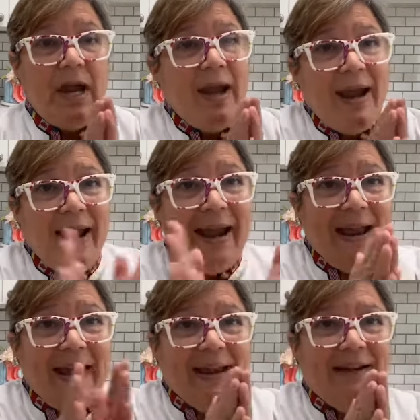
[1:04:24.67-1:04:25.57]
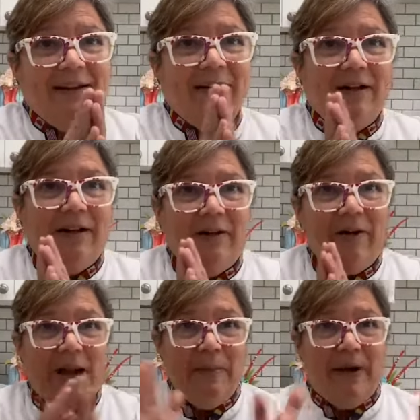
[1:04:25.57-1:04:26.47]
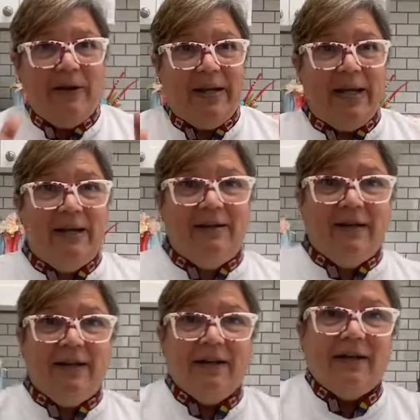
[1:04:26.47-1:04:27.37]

Yay! All right, Marilyn.